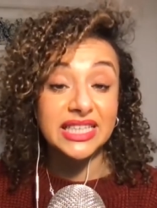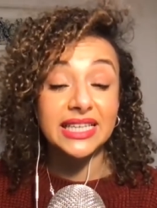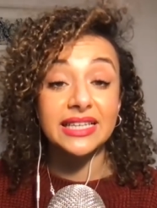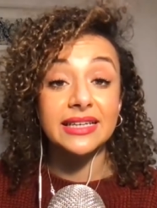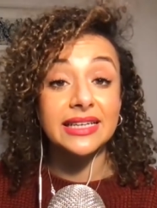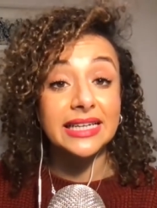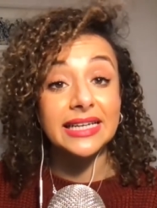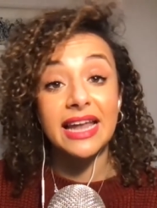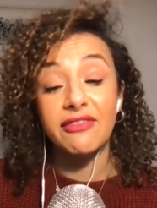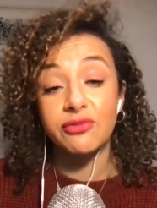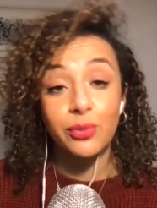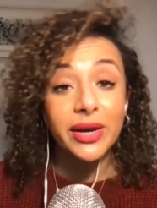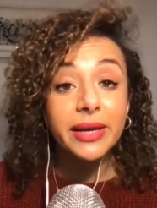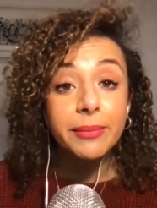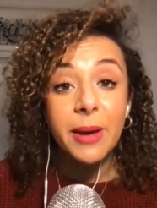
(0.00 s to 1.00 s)
particularly
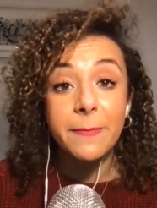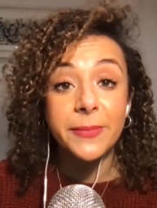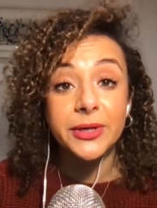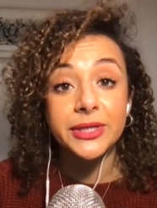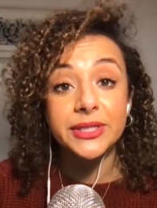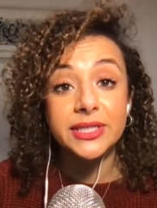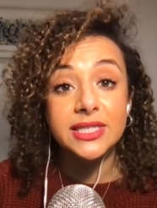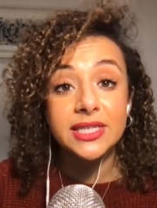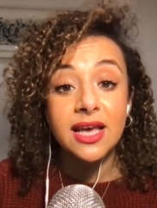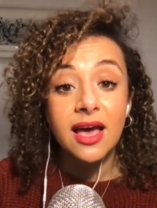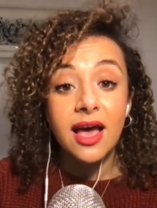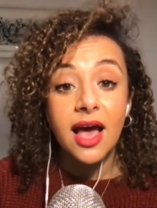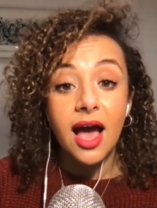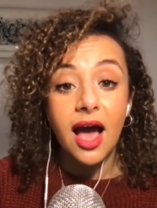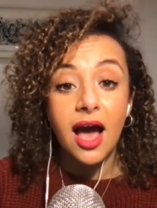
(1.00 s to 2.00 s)
left wing members
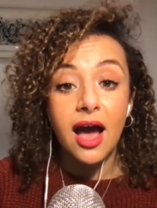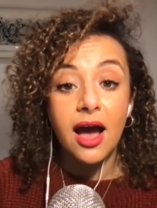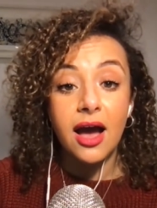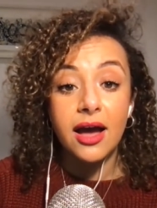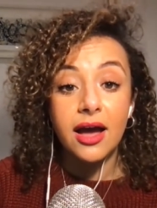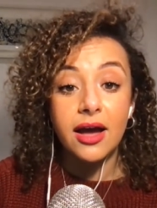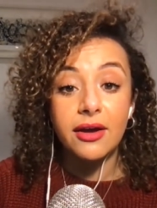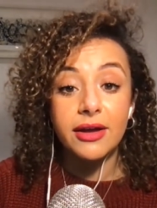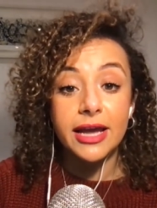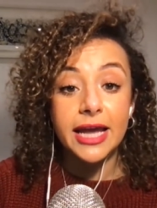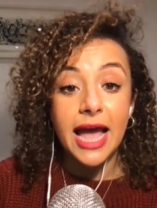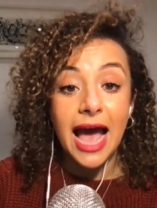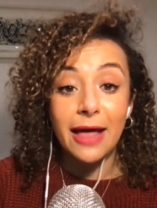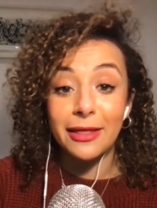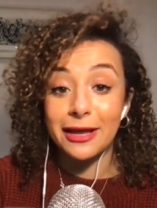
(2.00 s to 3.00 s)
uh,
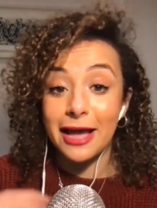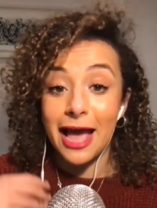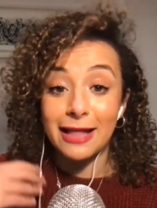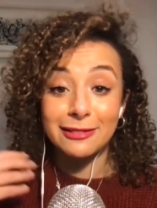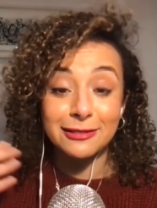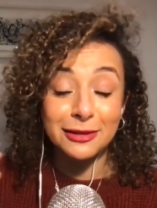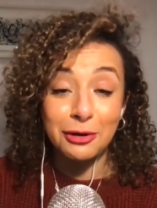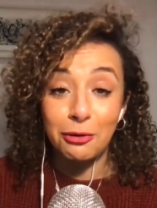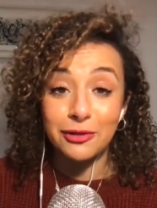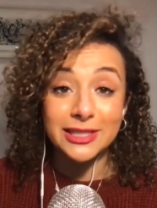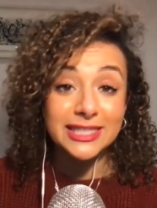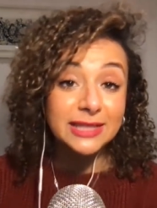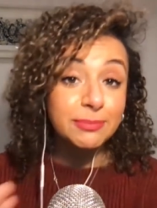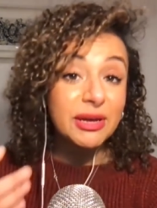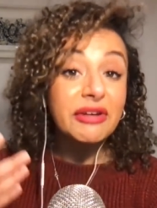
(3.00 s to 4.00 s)
and, and you know
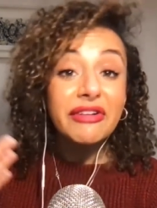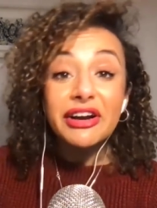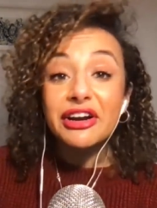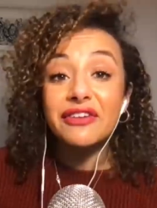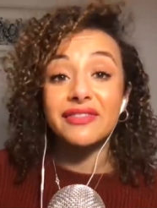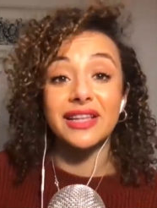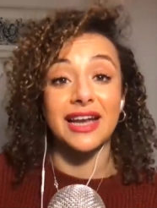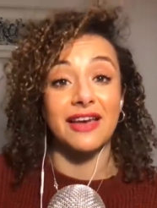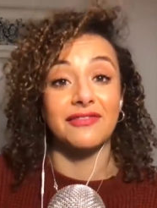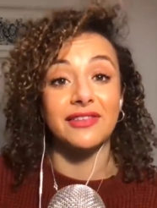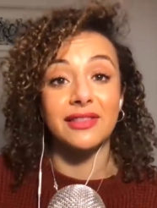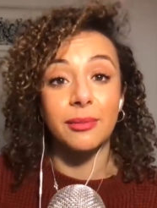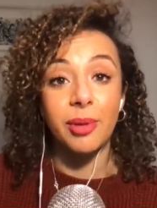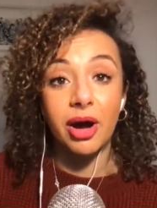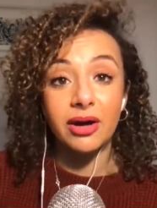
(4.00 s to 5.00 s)
the spirit of the
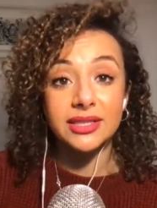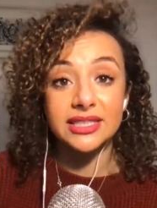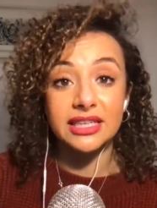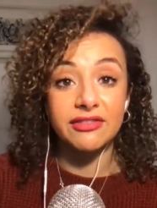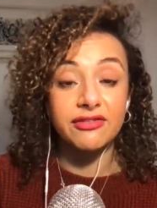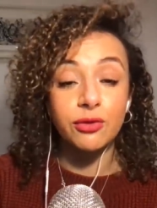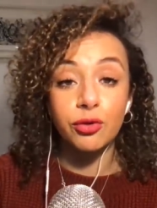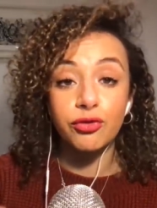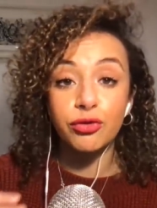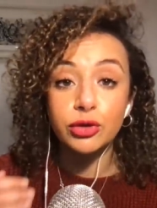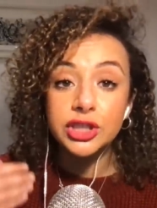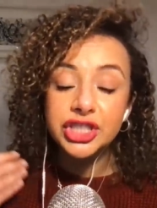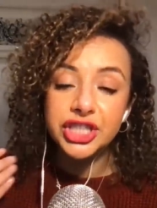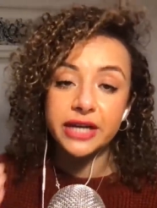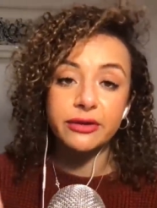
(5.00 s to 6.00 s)
left in the party for,
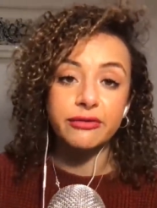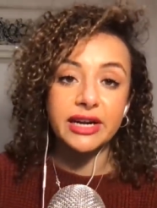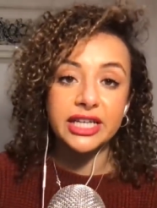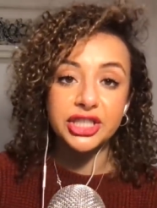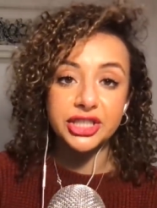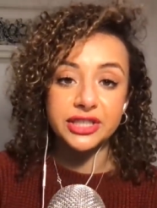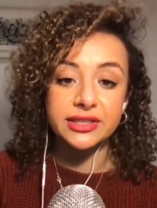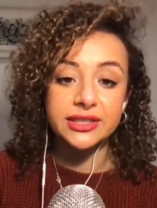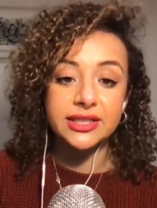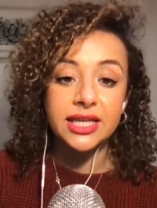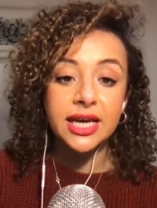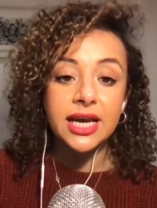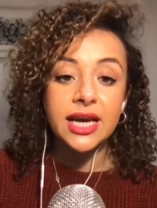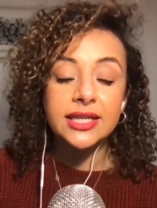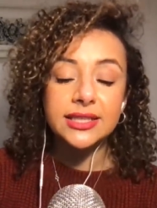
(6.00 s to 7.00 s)
for
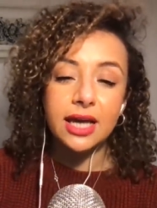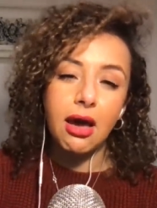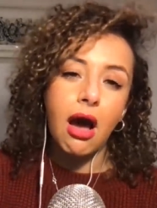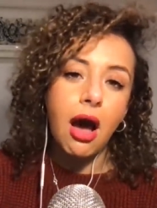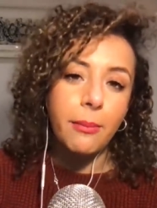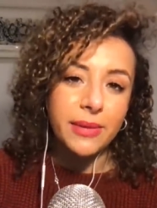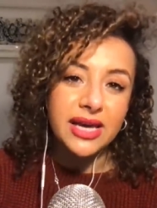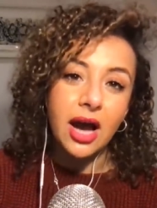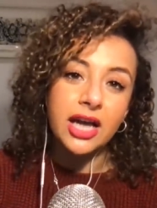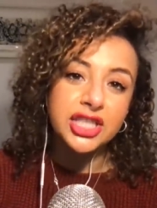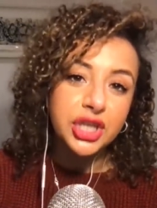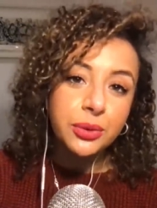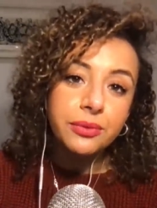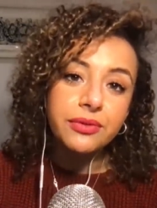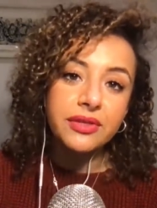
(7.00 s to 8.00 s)
generations to come. I
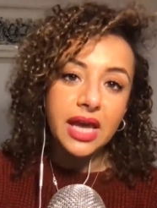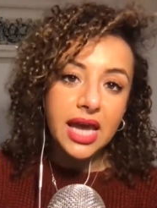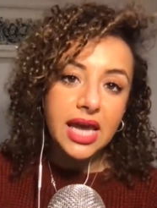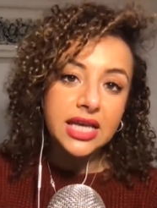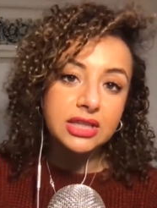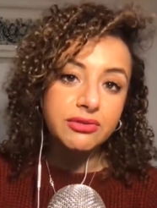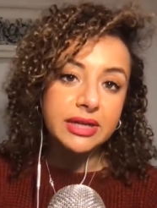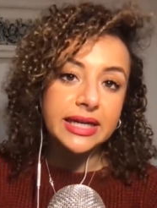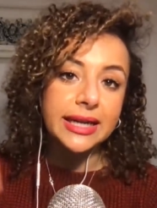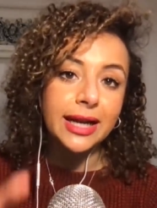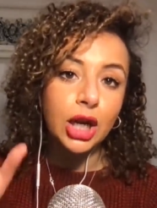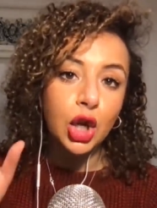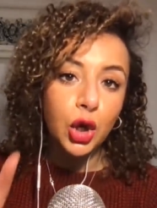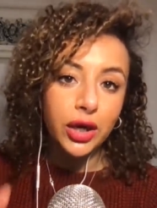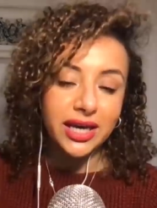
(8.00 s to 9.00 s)
don't think he's really
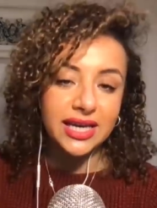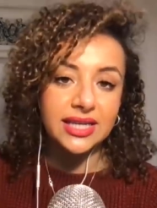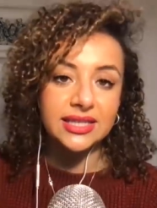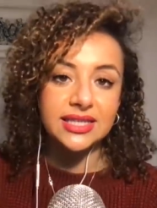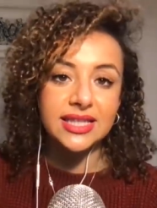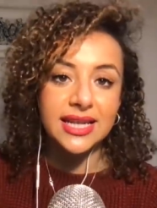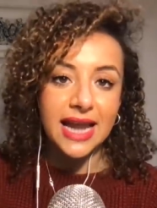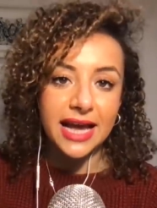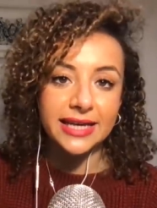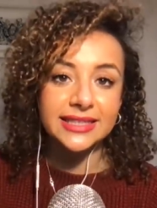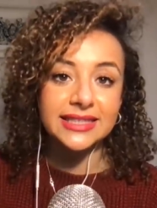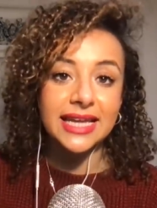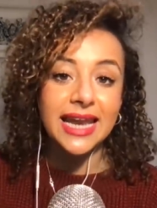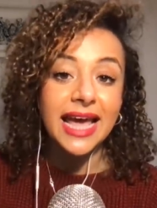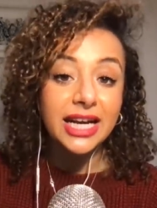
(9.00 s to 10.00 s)
looking to the
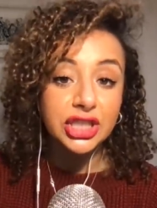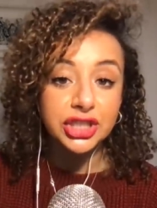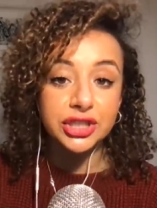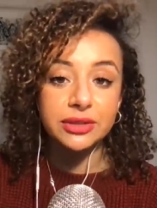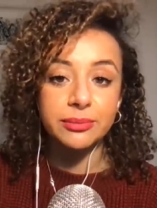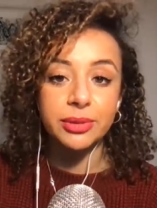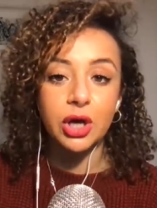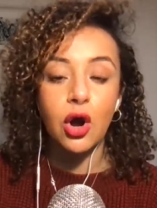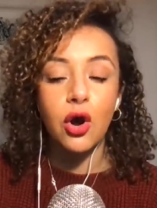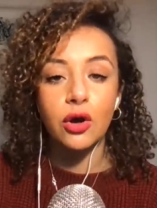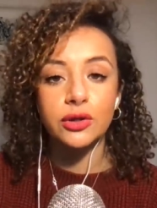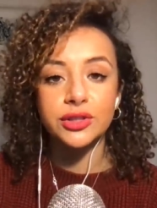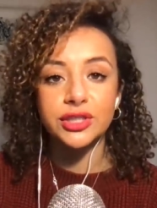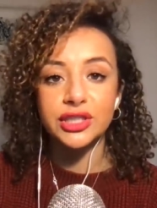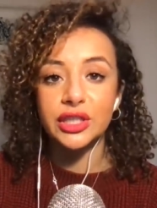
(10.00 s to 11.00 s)
next election
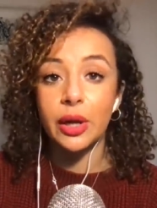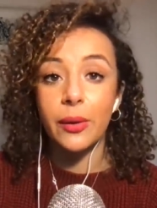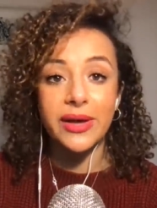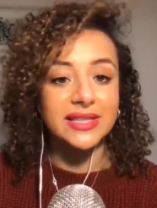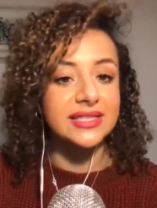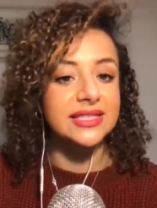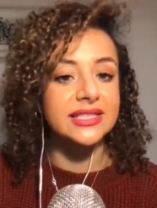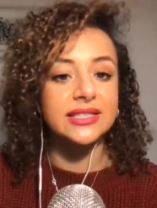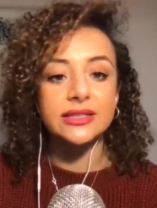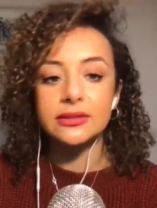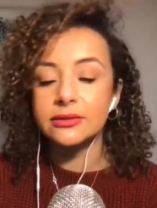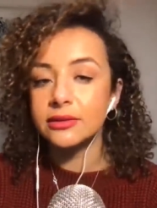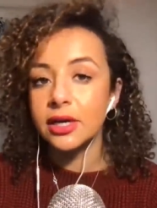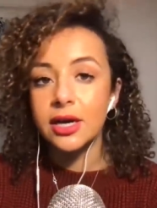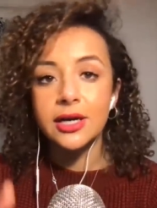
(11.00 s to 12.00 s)
because you know it's
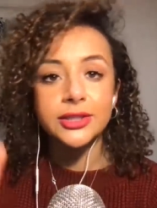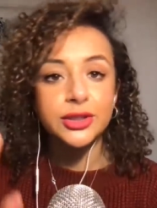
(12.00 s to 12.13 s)
still